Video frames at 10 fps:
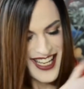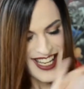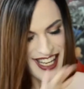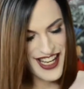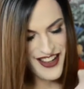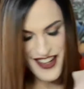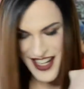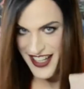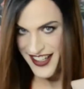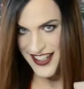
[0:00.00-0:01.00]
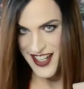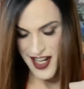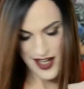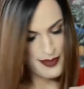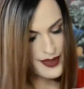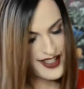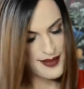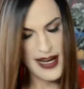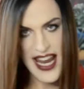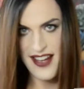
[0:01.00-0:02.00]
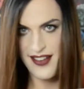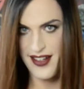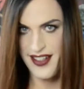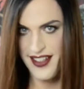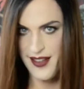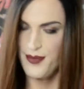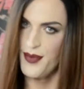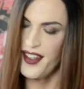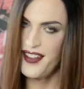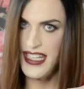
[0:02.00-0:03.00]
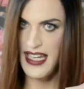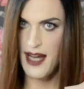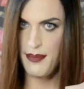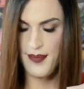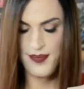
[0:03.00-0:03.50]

Here it is, the breastplate, a C-cup.